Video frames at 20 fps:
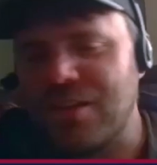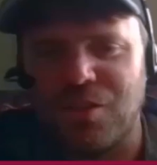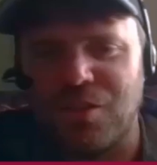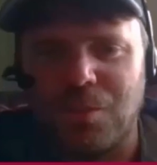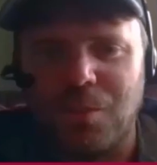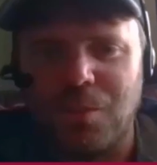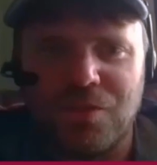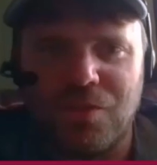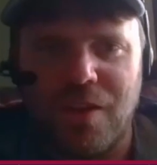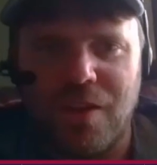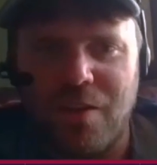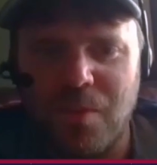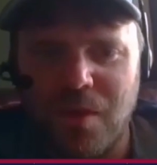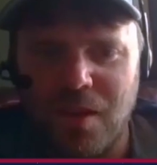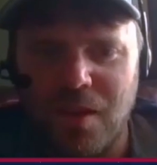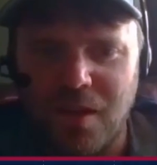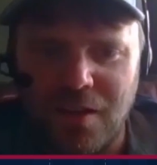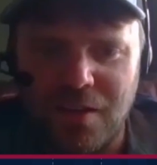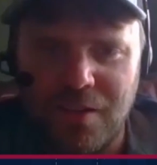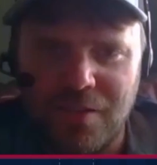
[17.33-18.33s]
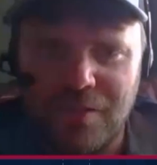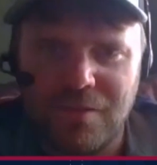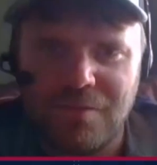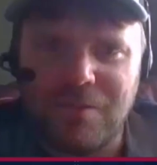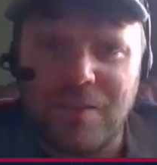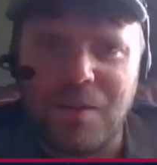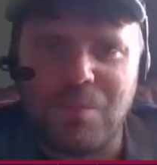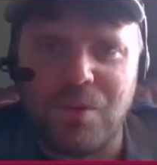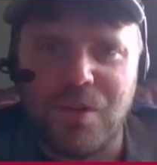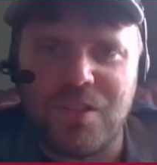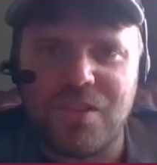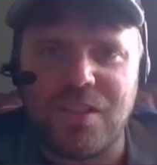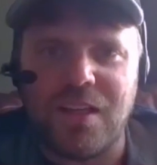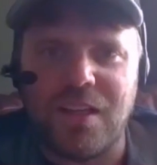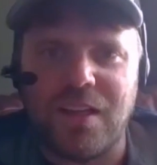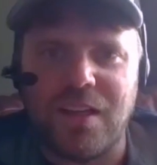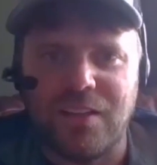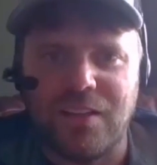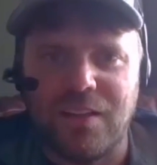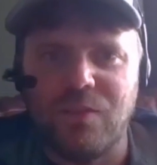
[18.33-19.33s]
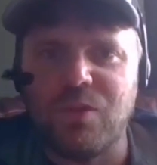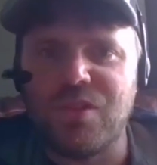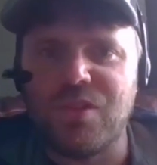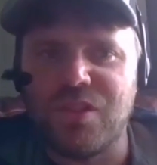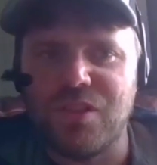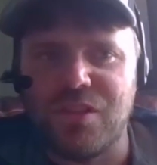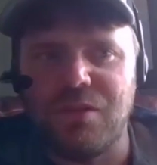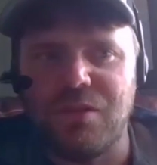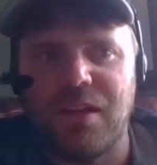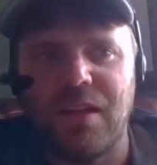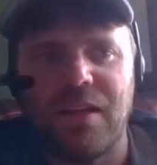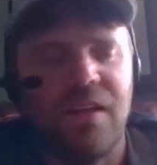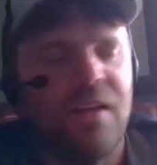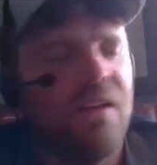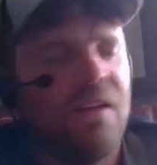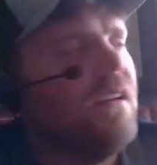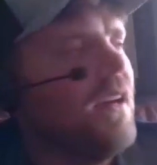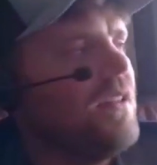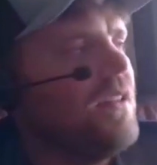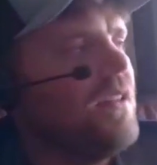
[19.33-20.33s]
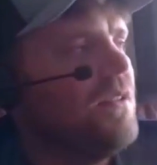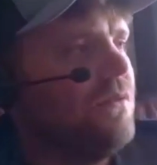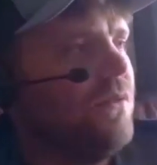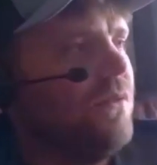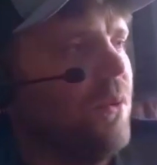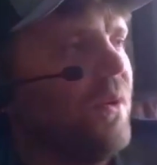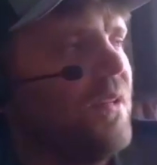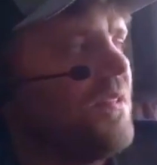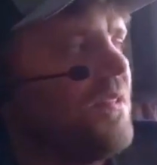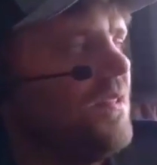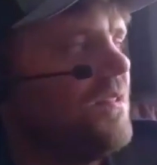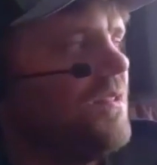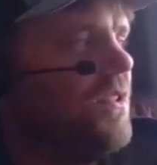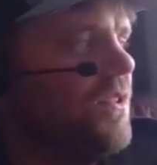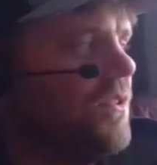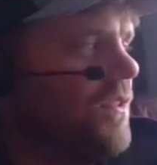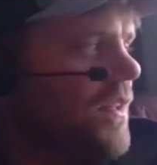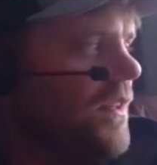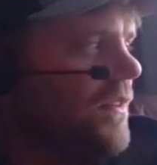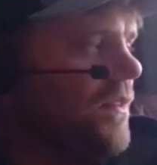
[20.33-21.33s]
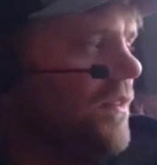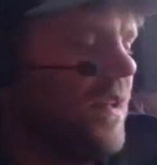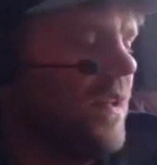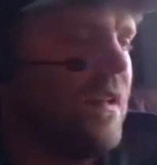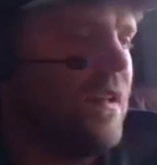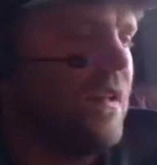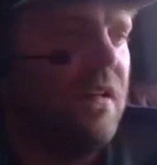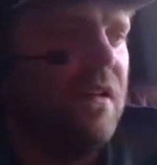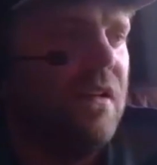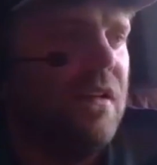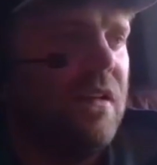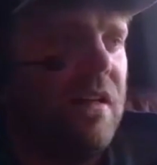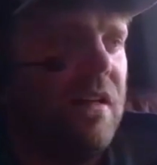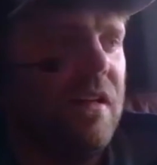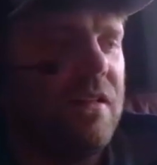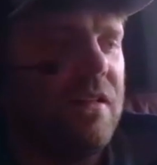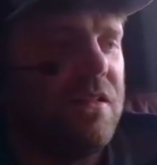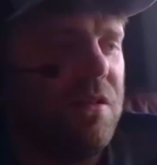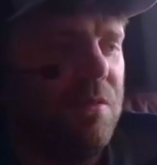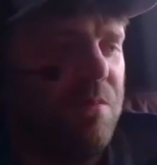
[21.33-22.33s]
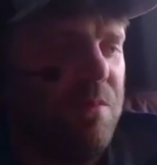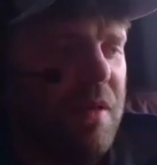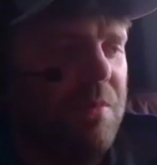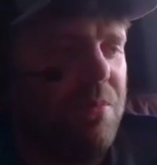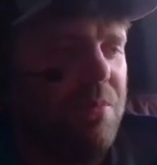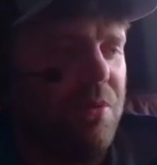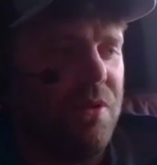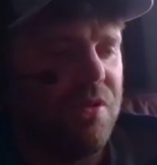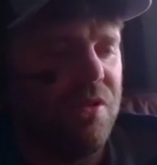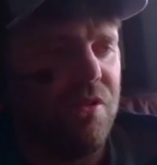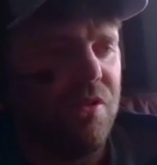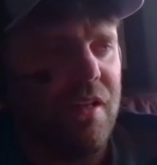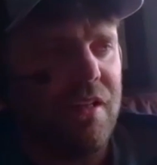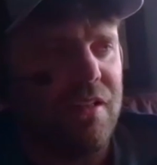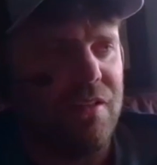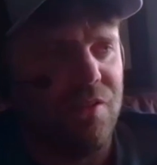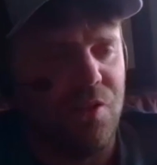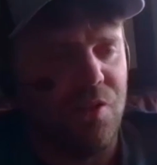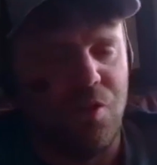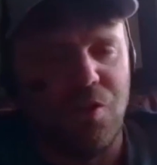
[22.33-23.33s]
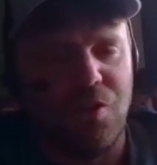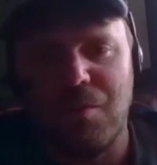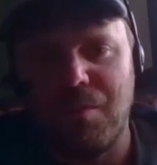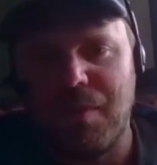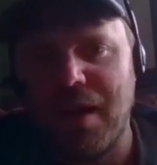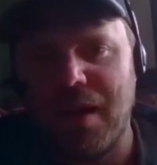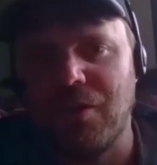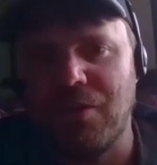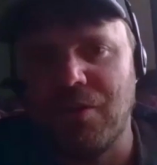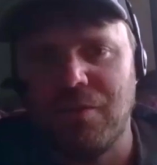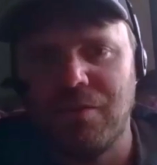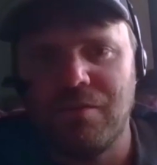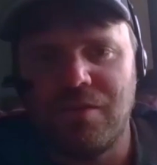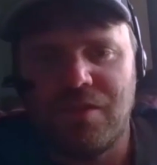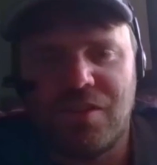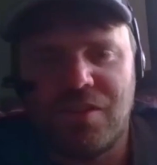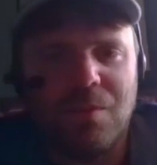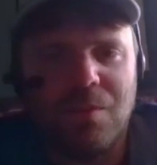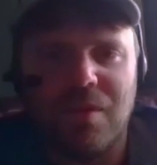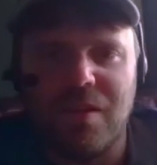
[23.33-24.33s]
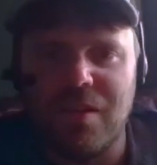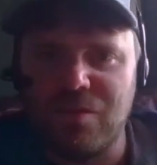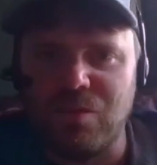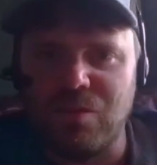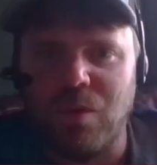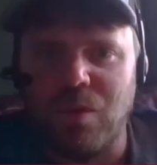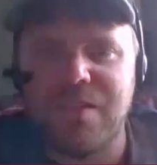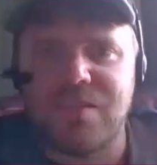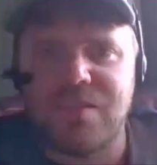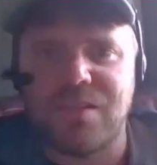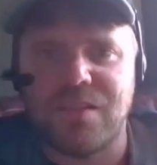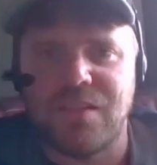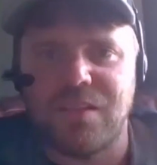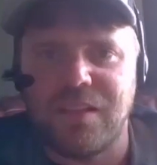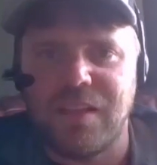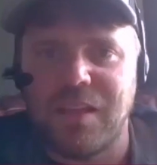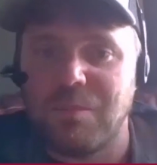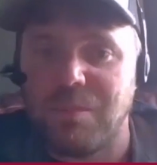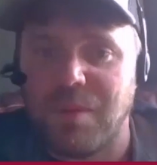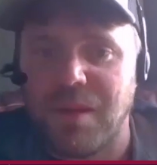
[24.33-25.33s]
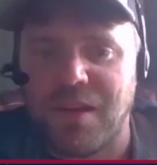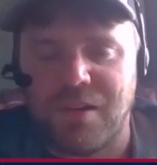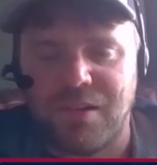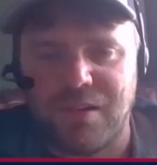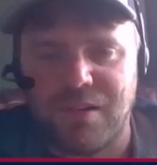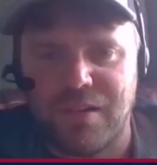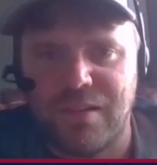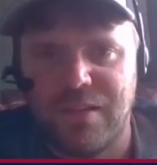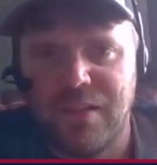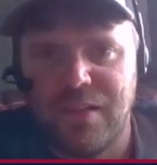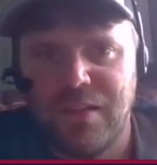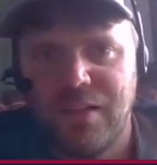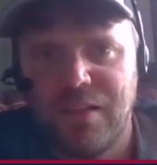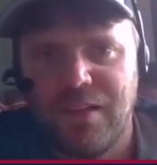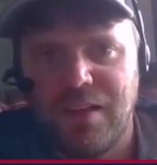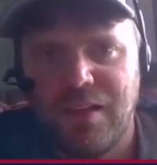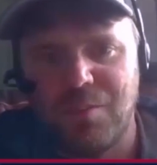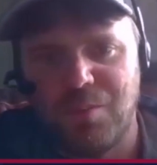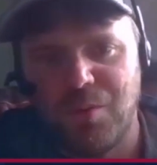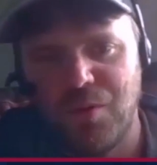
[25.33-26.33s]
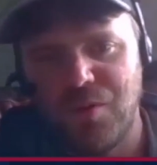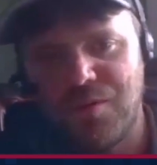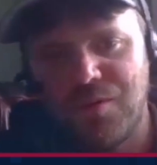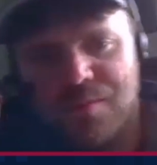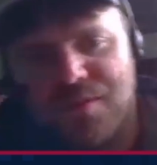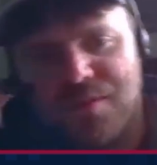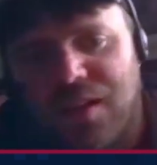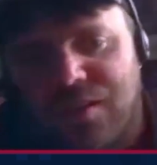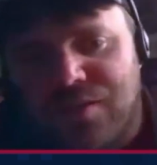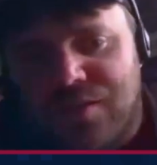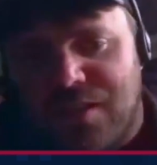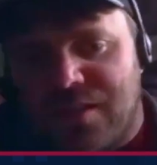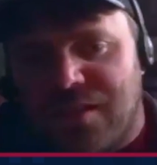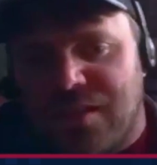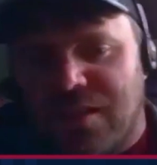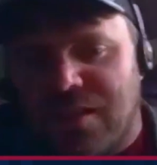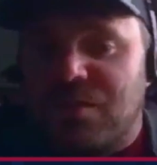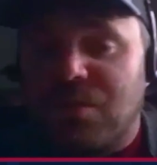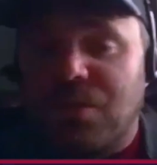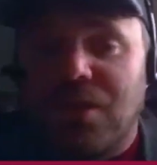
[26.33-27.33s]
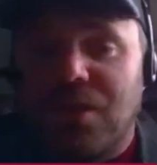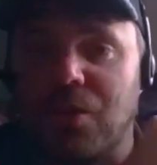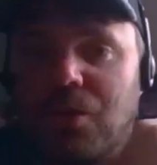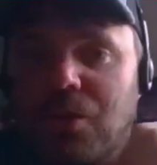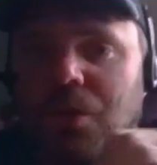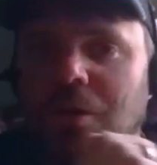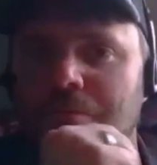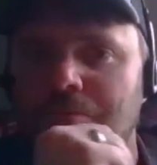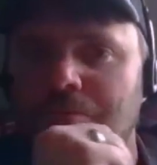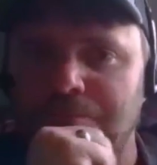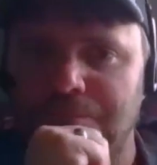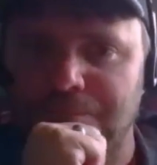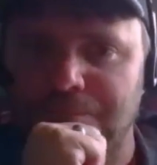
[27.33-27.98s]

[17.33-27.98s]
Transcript: you so much for having me on. I appreciate it. I love what you're doing and the voice that you're giving to people so they can learn about some of these ways to get better and improve themselves. It's really cool.